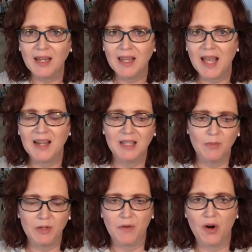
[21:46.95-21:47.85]
He cast
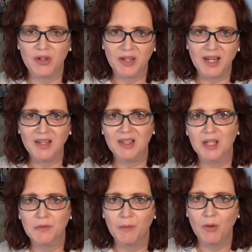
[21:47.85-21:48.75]
them as far as the east
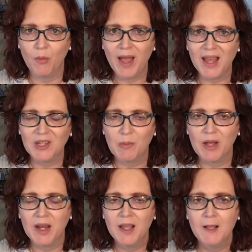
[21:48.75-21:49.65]
is from the west,
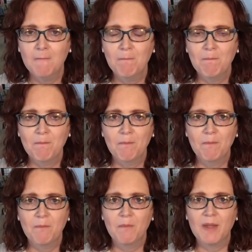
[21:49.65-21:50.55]
but
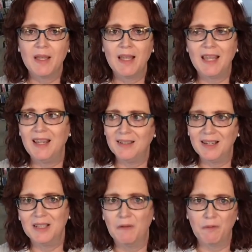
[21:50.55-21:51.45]
he
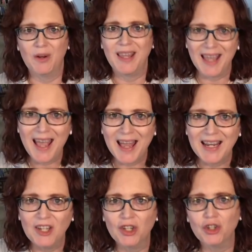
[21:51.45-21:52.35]
doesn't forget.
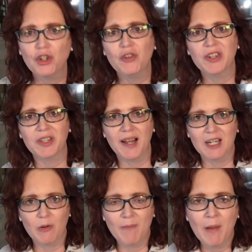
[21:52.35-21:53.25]
He just chooses not
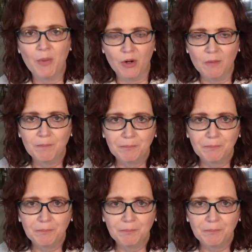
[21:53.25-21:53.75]
to remember.